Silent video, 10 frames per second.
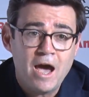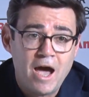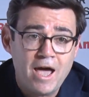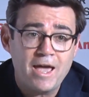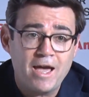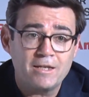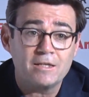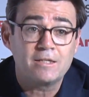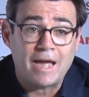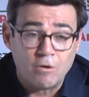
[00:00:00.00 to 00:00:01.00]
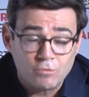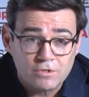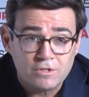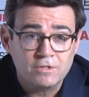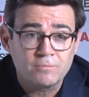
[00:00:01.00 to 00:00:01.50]
I had
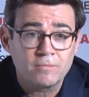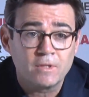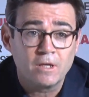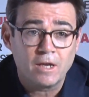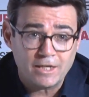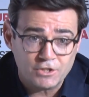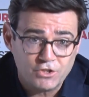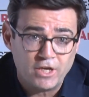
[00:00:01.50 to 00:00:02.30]
doubts last